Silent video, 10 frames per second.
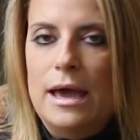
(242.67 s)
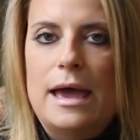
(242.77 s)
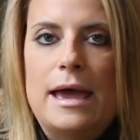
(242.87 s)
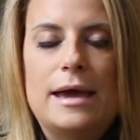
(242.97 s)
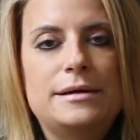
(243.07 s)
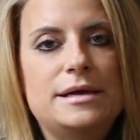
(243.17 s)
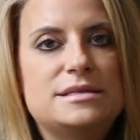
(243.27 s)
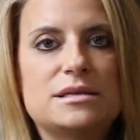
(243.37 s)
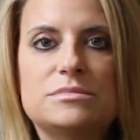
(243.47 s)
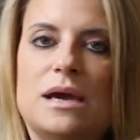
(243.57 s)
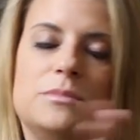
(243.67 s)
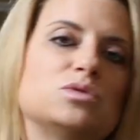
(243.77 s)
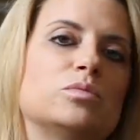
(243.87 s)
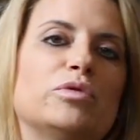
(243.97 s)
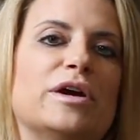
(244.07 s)
And it sometimes
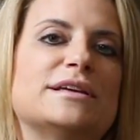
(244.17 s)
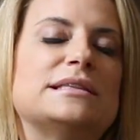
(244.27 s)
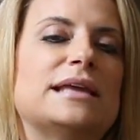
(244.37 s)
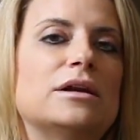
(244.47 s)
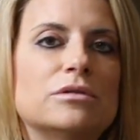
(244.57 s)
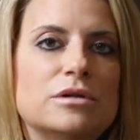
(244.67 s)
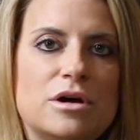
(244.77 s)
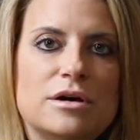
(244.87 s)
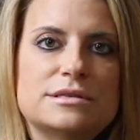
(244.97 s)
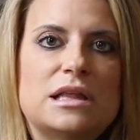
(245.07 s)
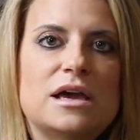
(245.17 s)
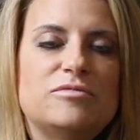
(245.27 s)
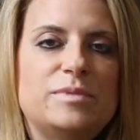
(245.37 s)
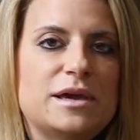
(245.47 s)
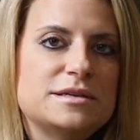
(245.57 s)
will progress later in a dog's
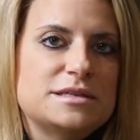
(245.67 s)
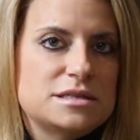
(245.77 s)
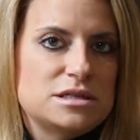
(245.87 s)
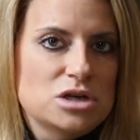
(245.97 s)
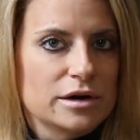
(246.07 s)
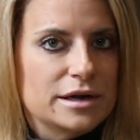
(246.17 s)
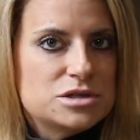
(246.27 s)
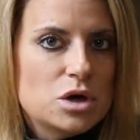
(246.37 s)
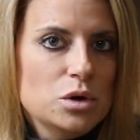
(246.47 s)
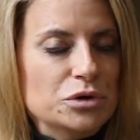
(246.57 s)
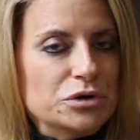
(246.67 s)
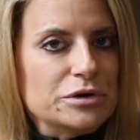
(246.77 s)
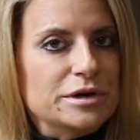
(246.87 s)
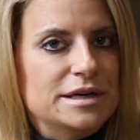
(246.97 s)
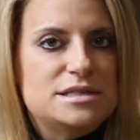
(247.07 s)
life because as a dog gets
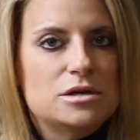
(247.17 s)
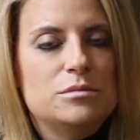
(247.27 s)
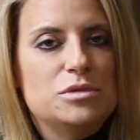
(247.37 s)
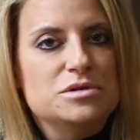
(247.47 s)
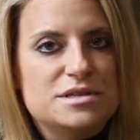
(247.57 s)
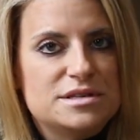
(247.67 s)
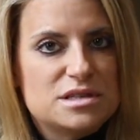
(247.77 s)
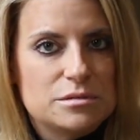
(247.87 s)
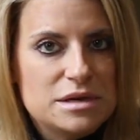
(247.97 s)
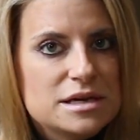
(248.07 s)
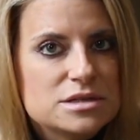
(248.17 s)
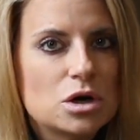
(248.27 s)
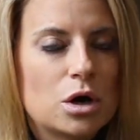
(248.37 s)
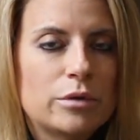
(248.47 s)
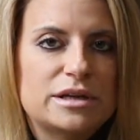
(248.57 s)
older, its immune system is
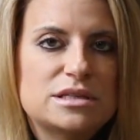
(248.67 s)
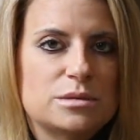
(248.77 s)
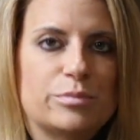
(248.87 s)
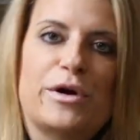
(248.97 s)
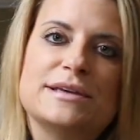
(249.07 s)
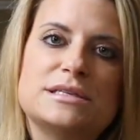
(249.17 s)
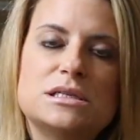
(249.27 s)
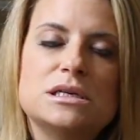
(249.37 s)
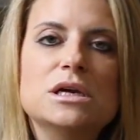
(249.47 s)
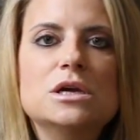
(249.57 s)
already suppressed.